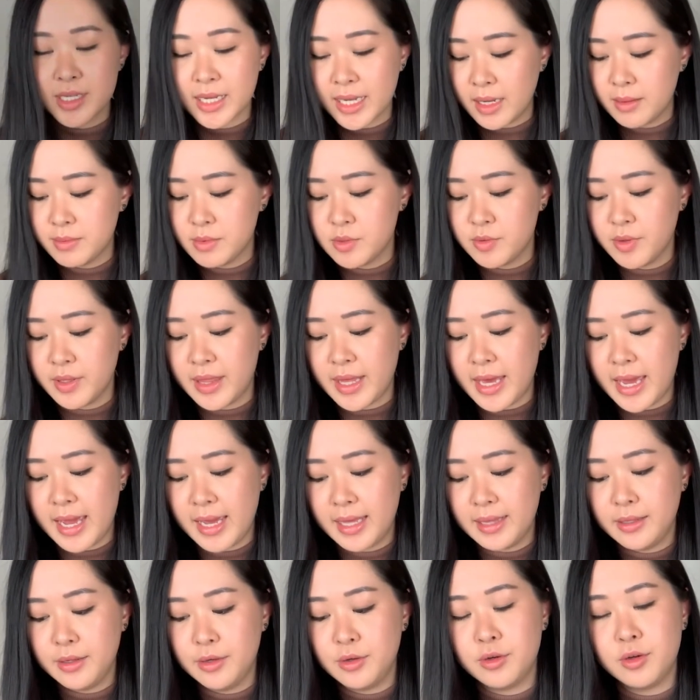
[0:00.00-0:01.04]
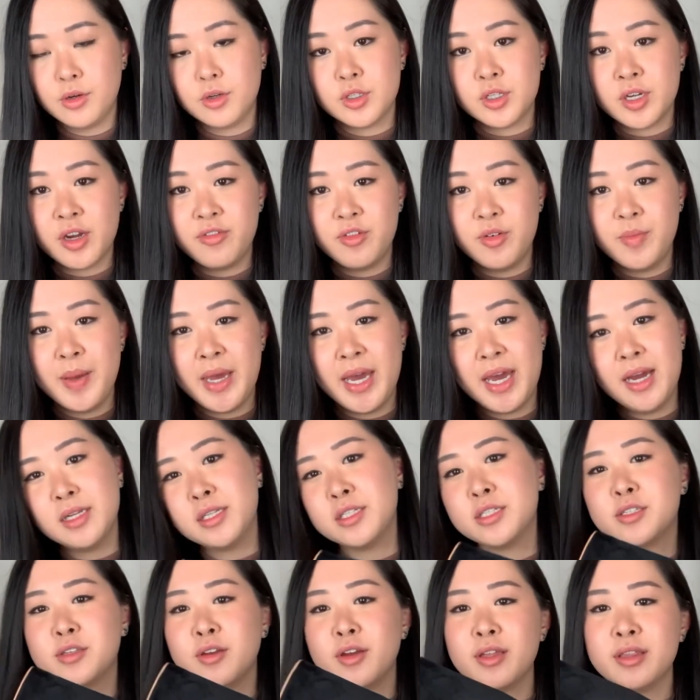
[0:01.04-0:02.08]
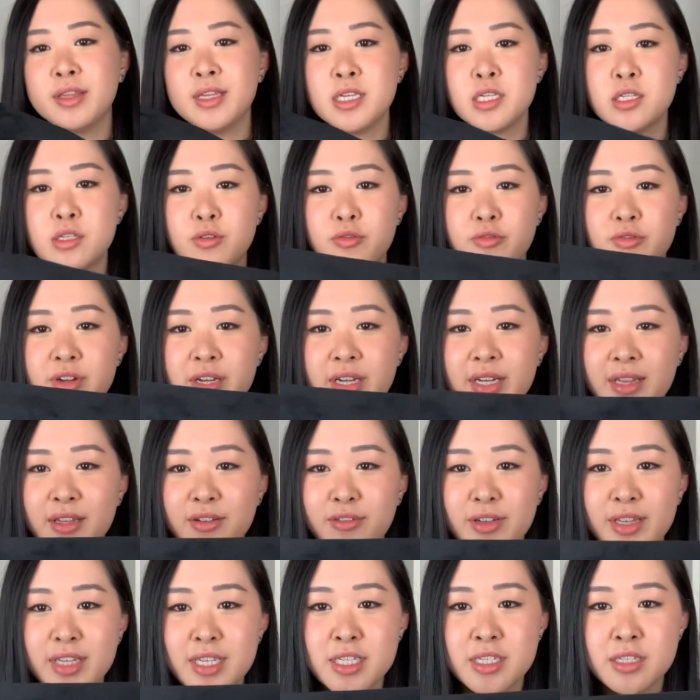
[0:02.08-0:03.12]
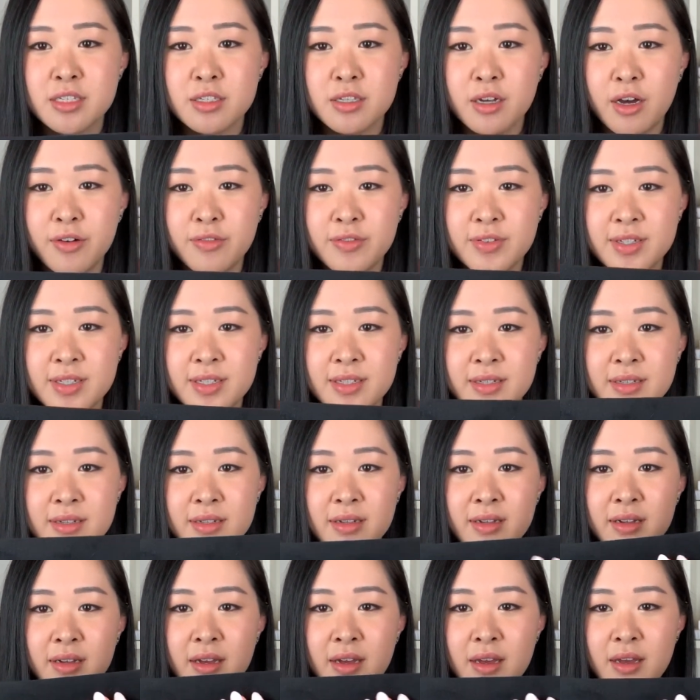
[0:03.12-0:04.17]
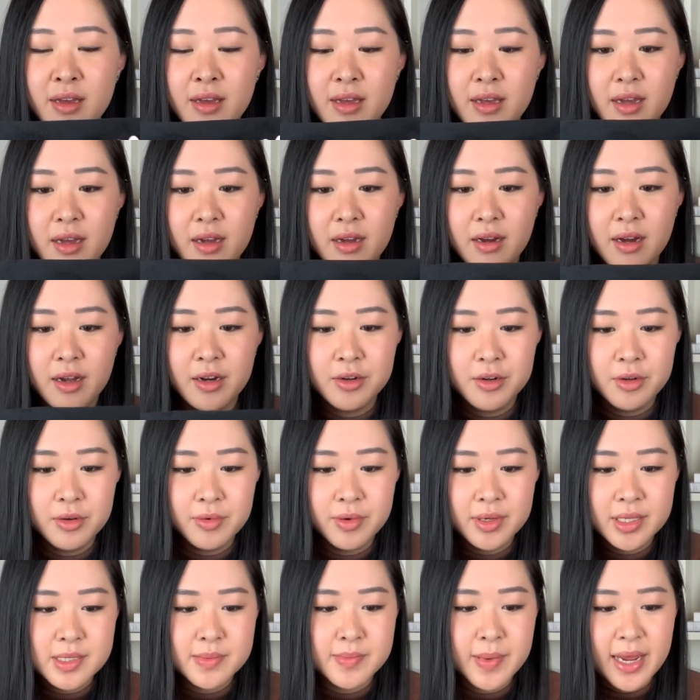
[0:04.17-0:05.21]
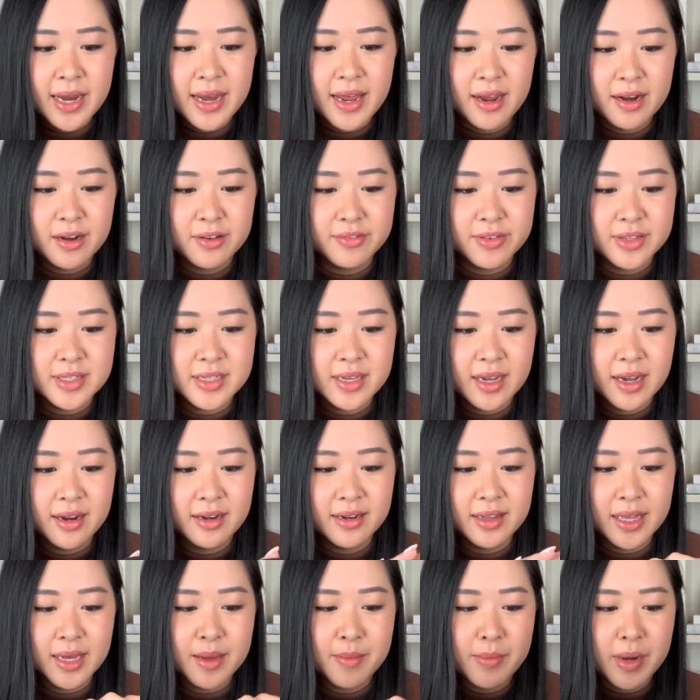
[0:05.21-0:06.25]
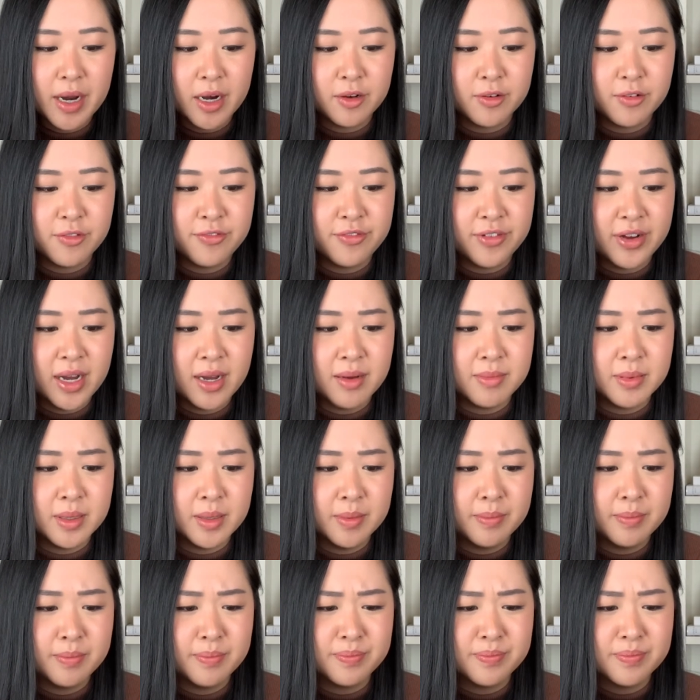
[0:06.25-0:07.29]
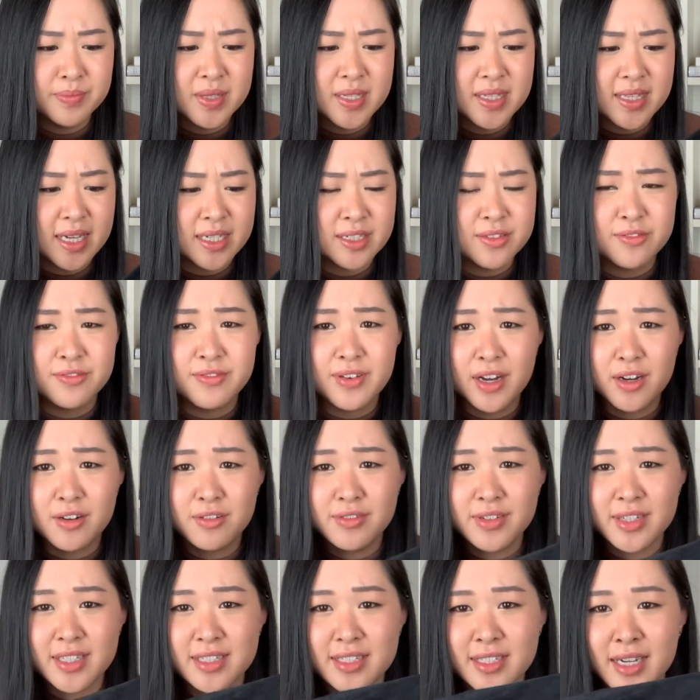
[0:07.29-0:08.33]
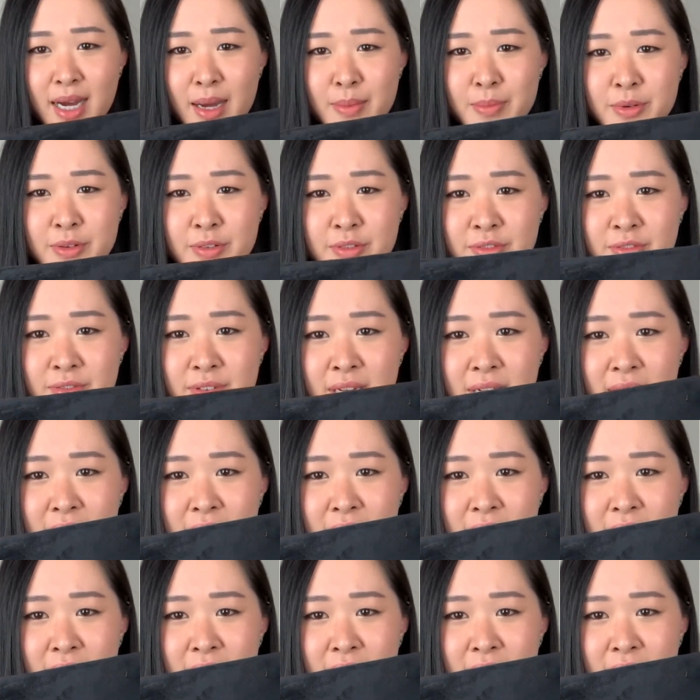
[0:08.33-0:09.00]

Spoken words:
comes with a little travel pouch. So this really soft, I don't know what it's made out of. It's kind of like a microfiber / velvet type of